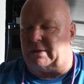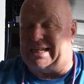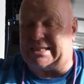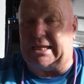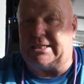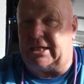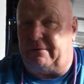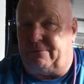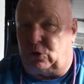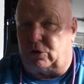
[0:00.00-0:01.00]
It's
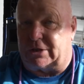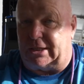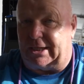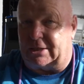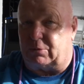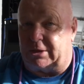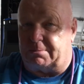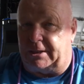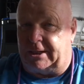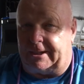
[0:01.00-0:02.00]
18:40 as we
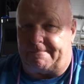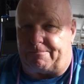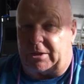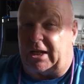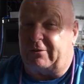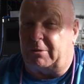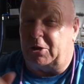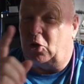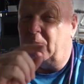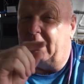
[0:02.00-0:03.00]
speak, and I've got to
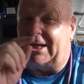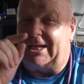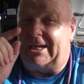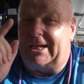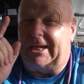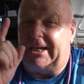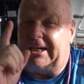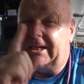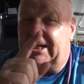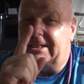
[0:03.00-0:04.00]
be home by
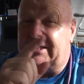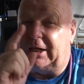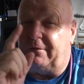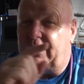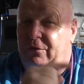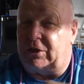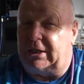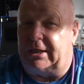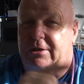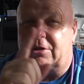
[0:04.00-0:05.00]

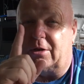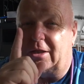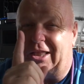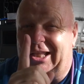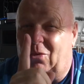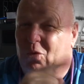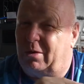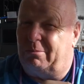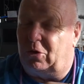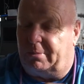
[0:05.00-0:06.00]
19:15, so I think
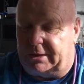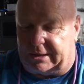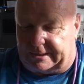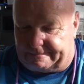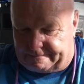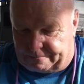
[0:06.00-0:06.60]
one more beer.